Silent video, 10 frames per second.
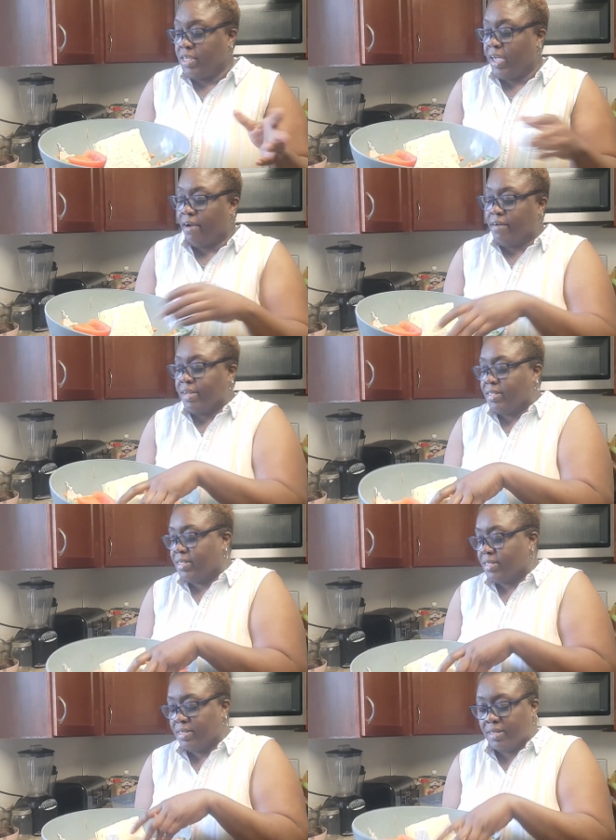carrot.
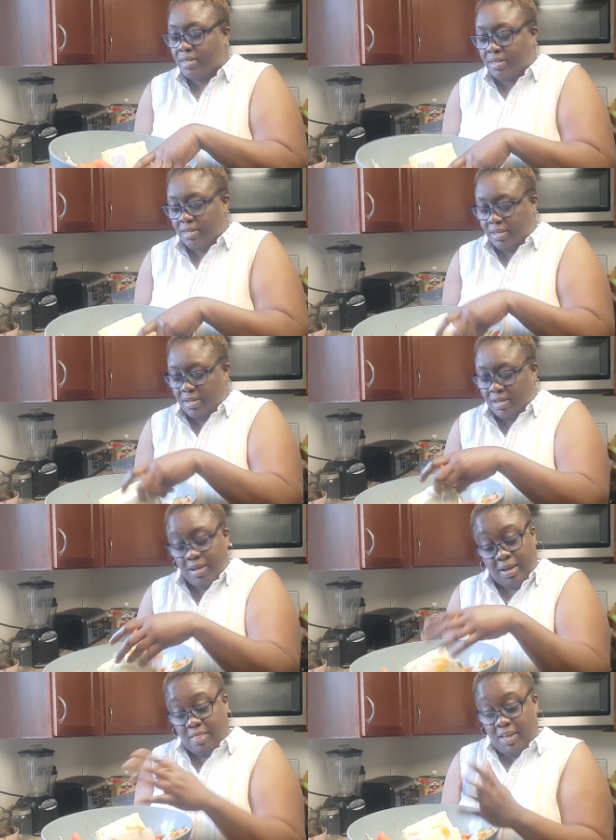
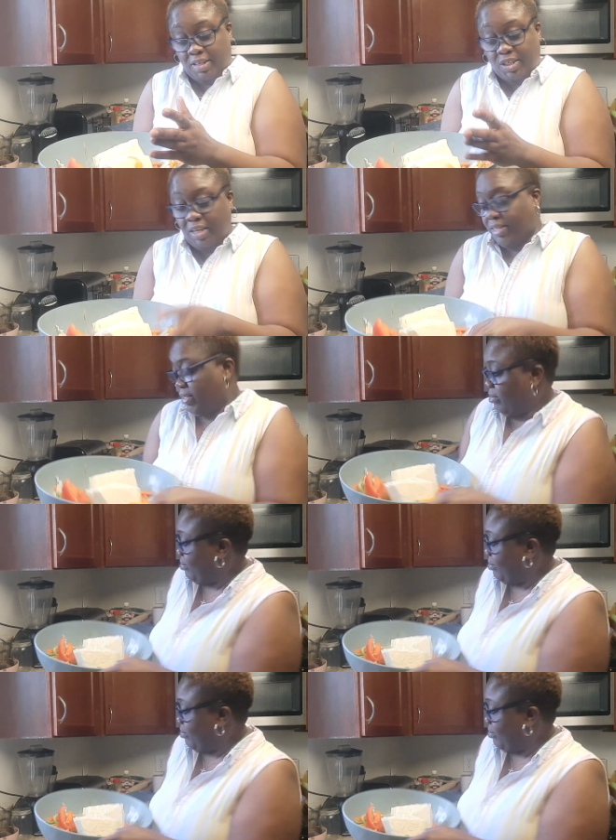And that's it.